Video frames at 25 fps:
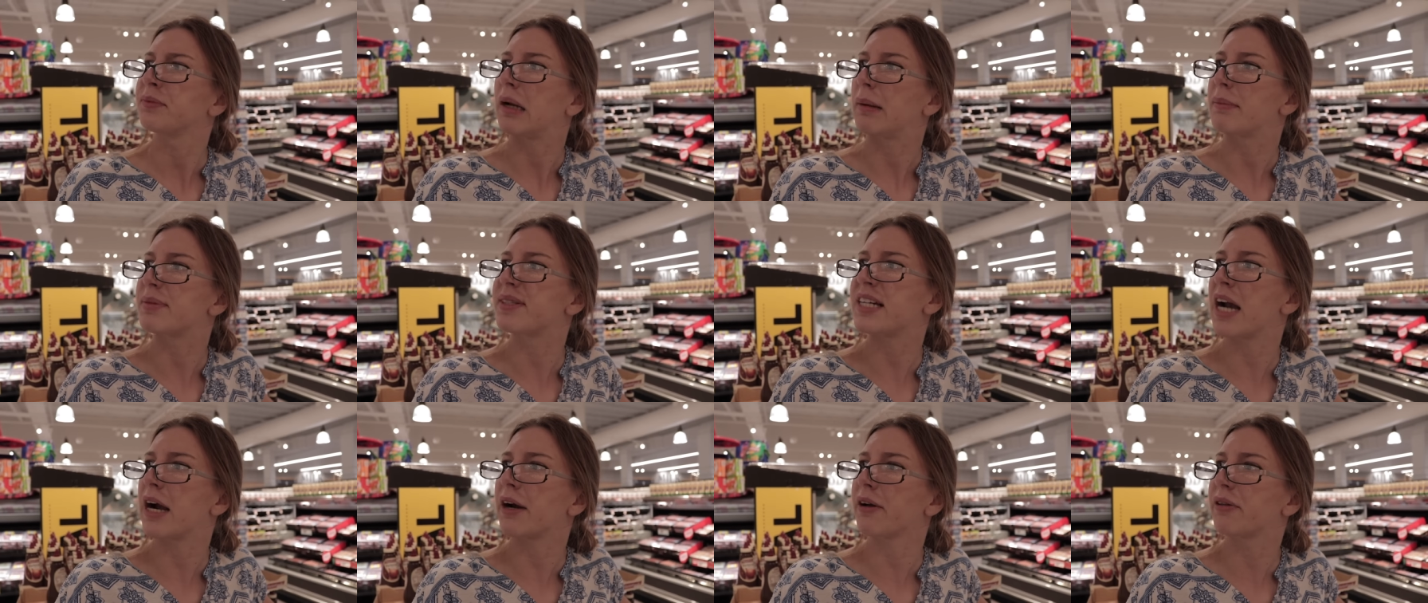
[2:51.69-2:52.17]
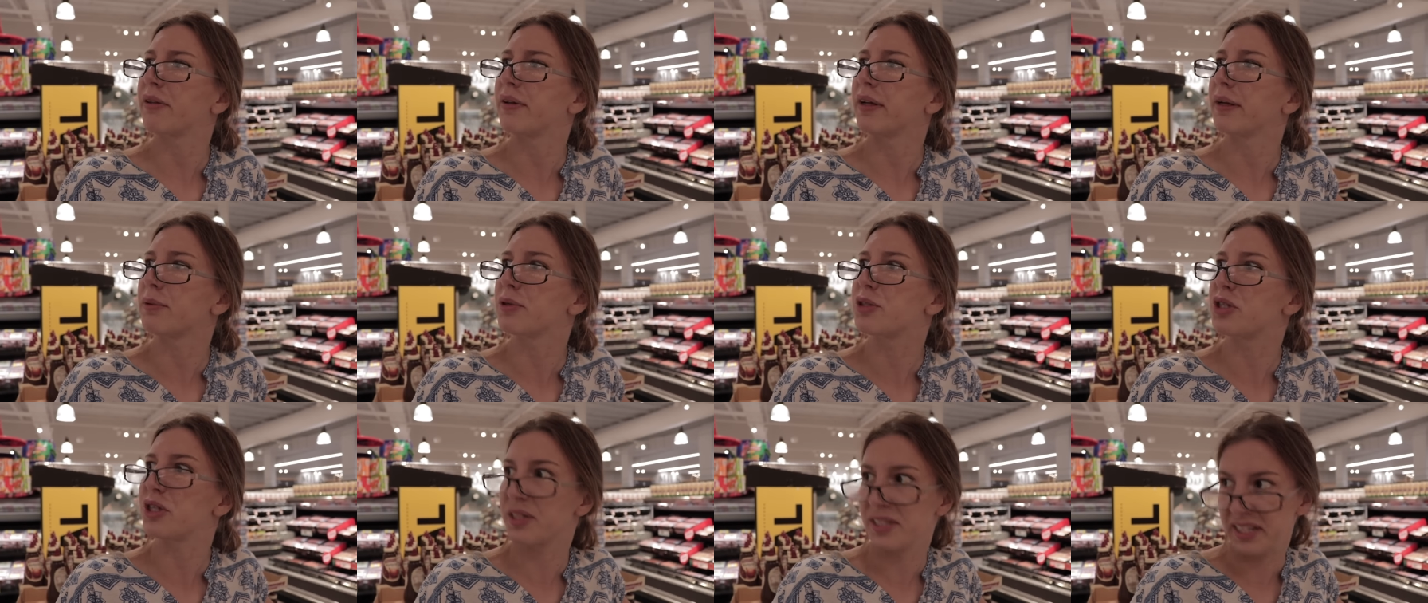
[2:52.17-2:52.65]
I'm starting to
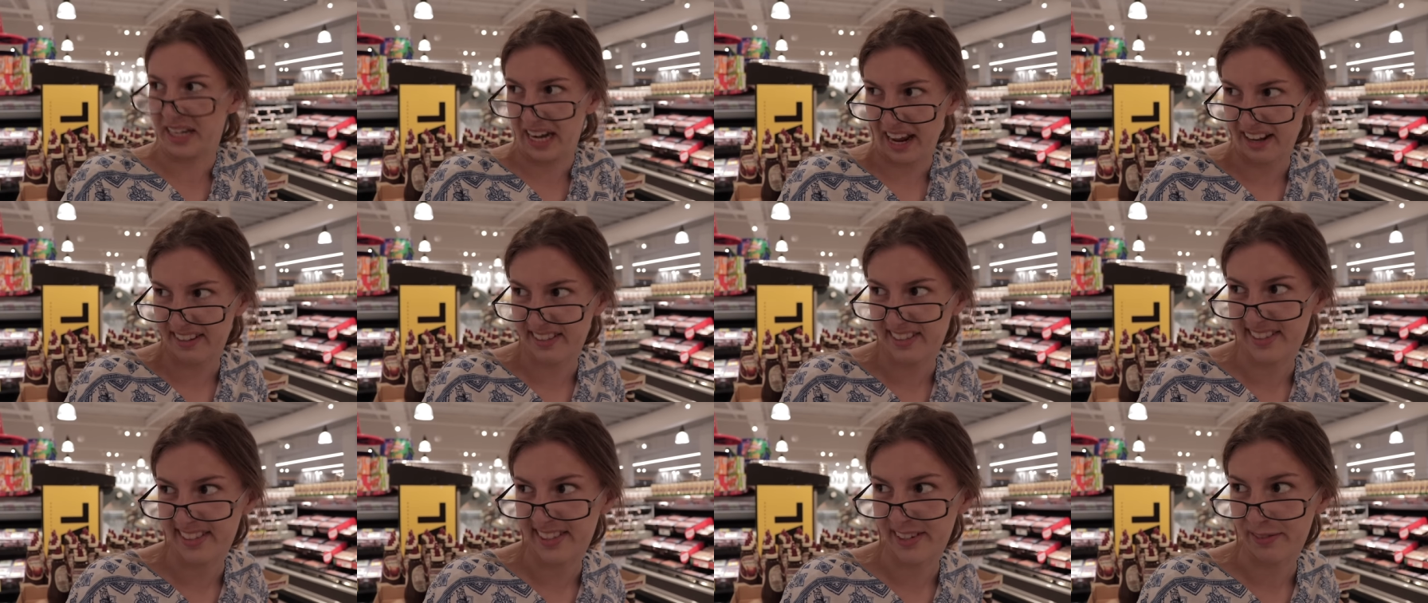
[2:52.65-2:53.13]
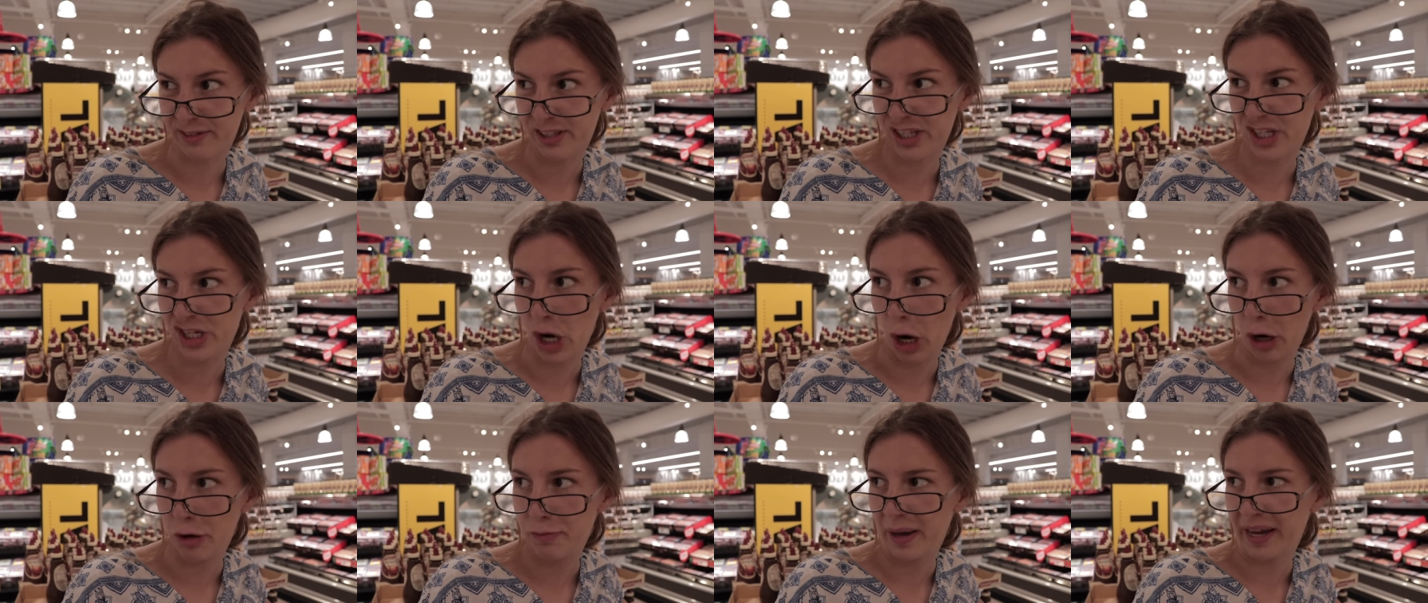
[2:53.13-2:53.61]
think it was just the essence of a
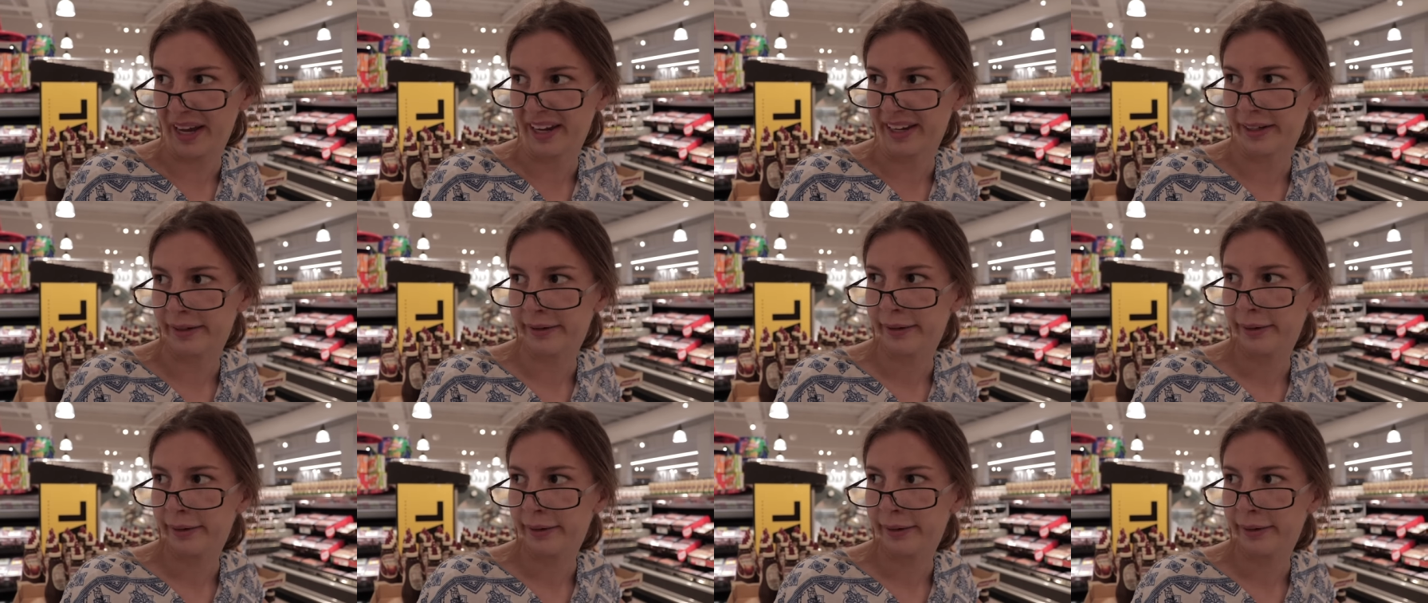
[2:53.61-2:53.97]
snow pea.